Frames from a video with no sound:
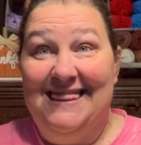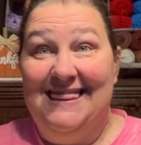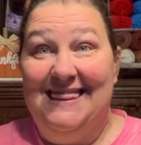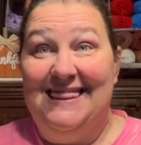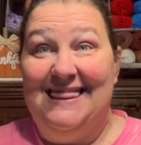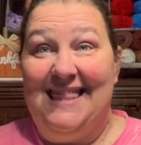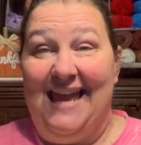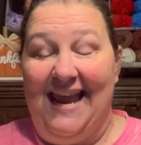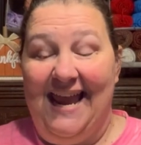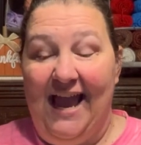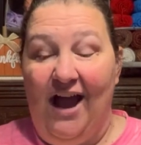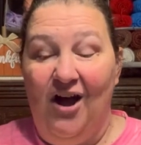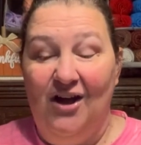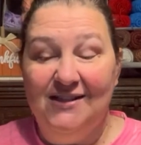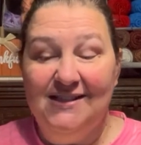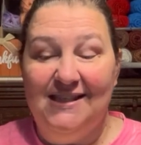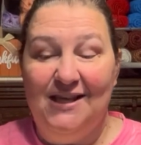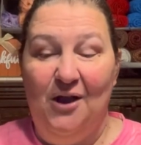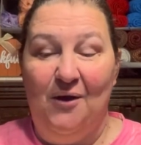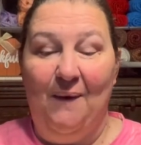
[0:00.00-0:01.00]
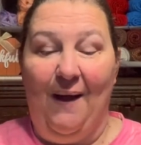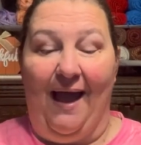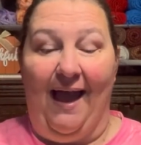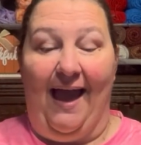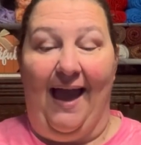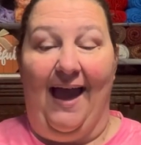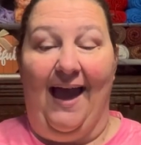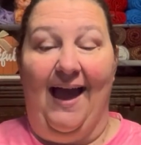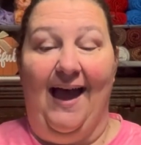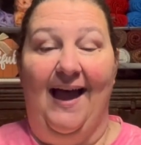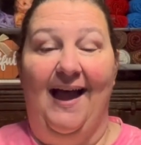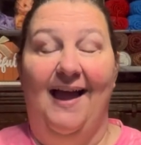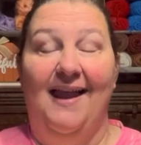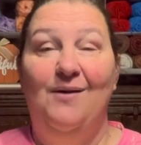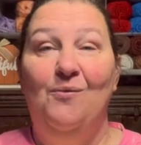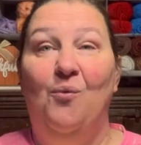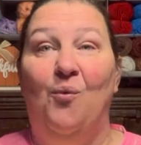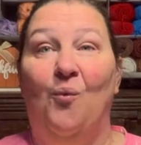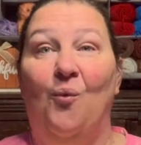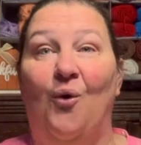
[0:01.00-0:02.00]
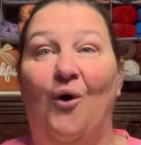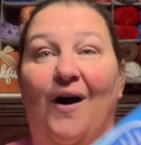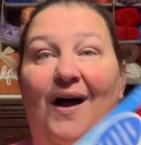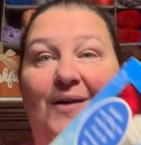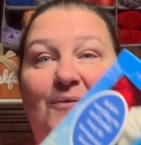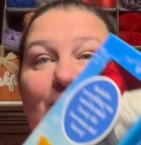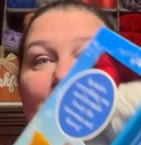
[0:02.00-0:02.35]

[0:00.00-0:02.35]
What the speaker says: They also had one where